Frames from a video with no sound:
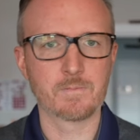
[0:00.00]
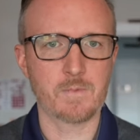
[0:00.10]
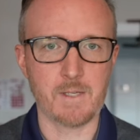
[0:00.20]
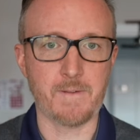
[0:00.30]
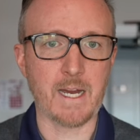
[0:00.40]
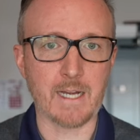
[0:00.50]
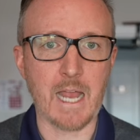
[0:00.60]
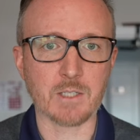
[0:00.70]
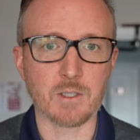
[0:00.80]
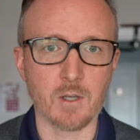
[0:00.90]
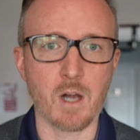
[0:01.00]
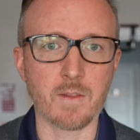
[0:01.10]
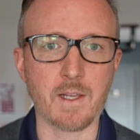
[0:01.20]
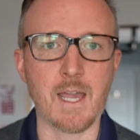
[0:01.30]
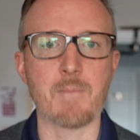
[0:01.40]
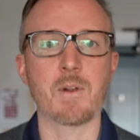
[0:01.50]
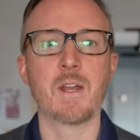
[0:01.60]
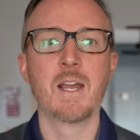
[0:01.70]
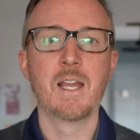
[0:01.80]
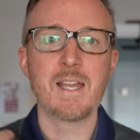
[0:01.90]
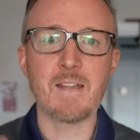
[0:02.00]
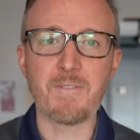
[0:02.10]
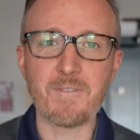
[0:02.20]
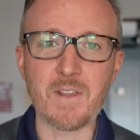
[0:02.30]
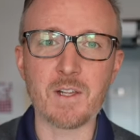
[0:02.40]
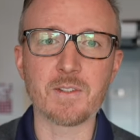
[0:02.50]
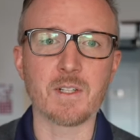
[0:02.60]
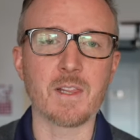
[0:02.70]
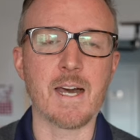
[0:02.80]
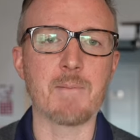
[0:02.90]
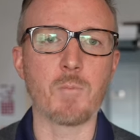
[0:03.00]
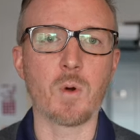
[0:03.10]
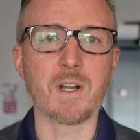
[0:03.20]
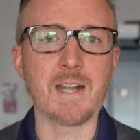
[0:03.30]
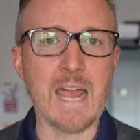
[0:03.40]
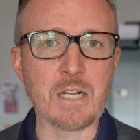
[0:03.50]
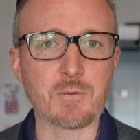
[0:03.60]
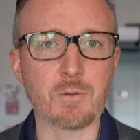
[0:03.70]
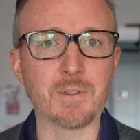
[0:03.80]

if I could actually talk to the camera, it feels a lot more natural,